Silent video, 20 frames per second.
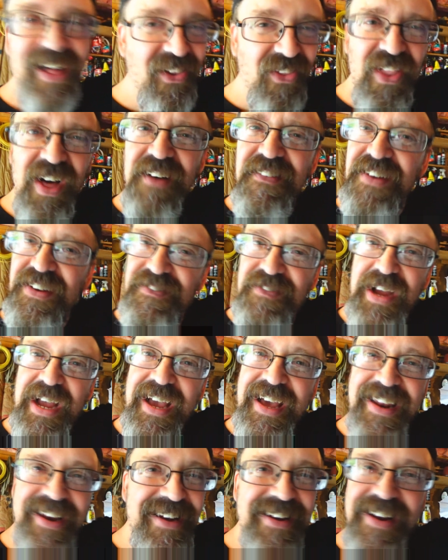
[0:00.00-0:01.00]
I love it,
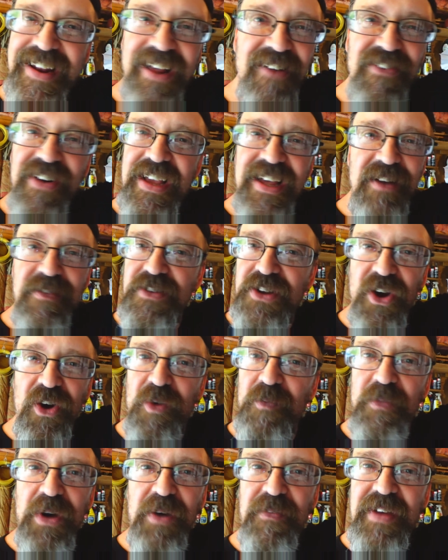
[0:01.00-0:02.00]
man. Never get a
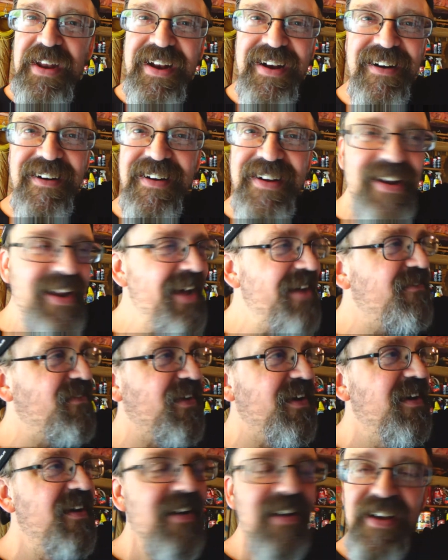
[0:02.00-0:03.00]
dull moment here. Never.